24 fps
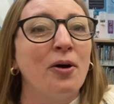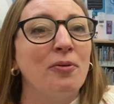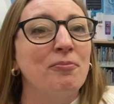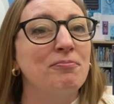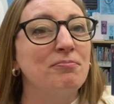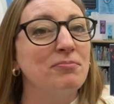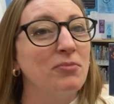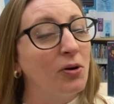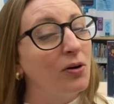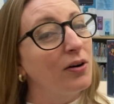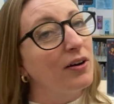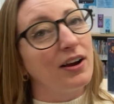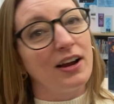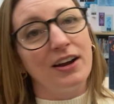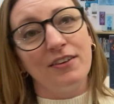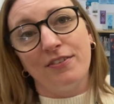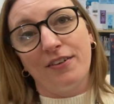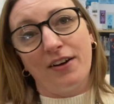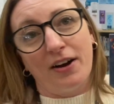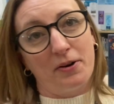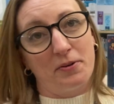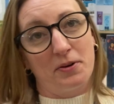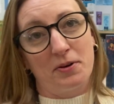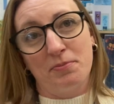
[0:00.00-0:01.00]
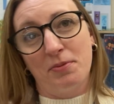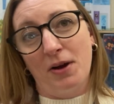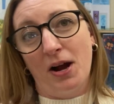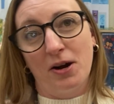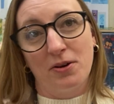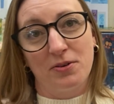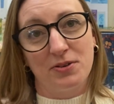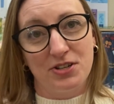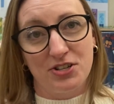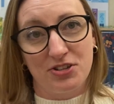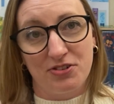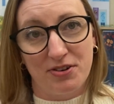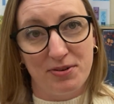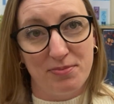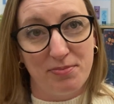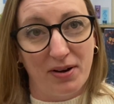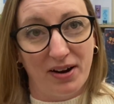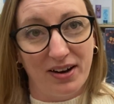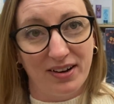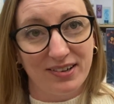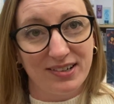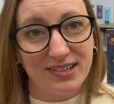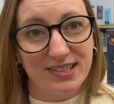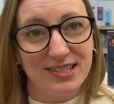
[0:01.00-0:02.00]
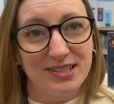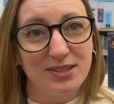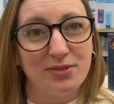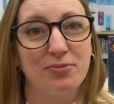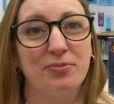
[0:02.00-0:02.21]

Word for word: more of our poetry books.